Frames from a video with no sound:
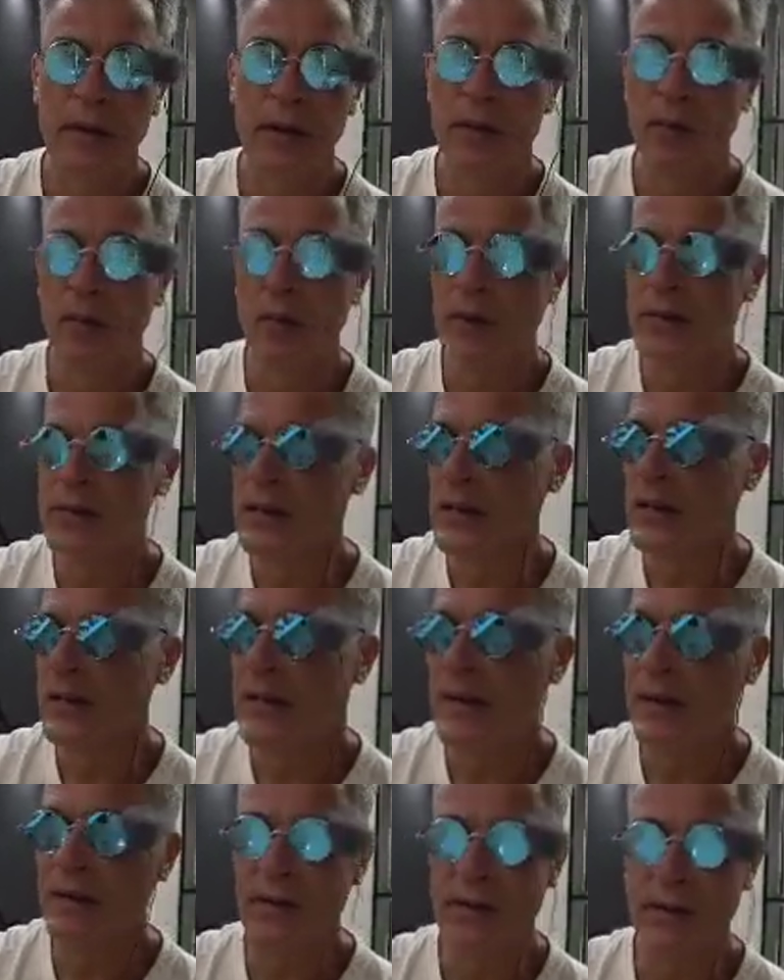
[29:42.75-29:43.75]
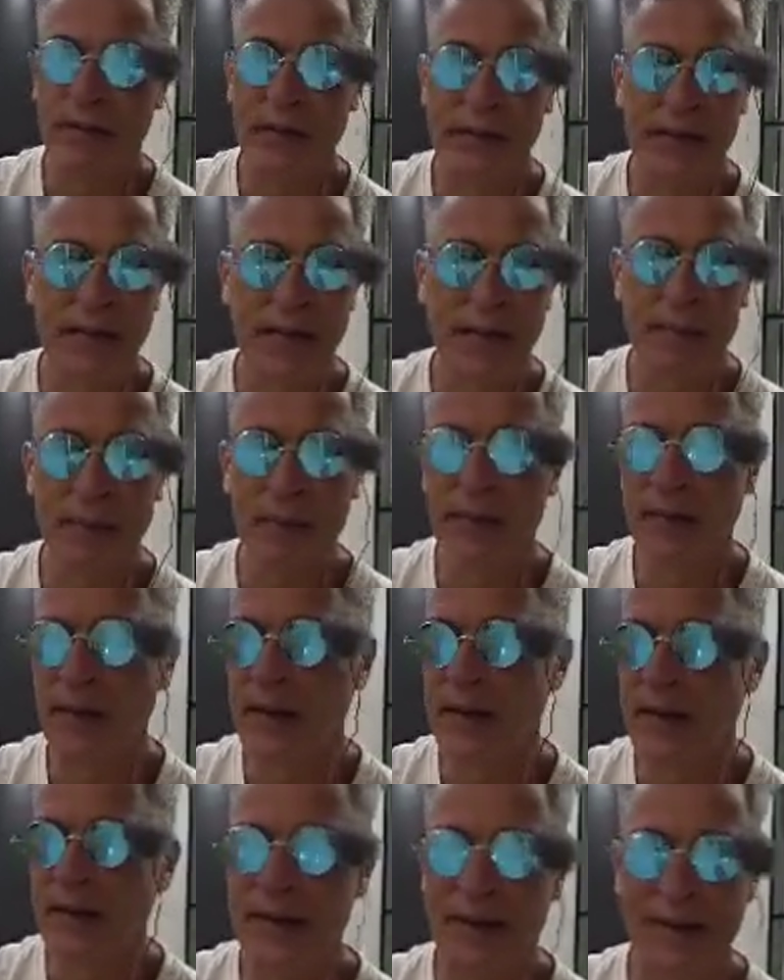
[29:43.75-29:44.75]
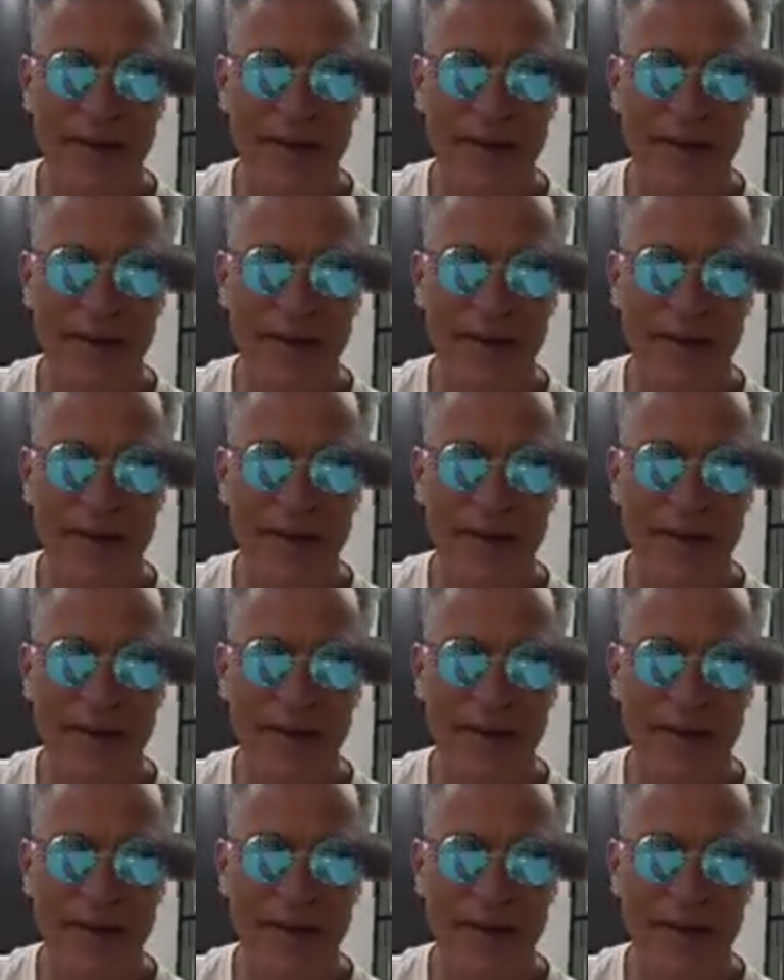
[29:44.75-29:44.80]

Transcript: It wasn't allowed to be debit or anything.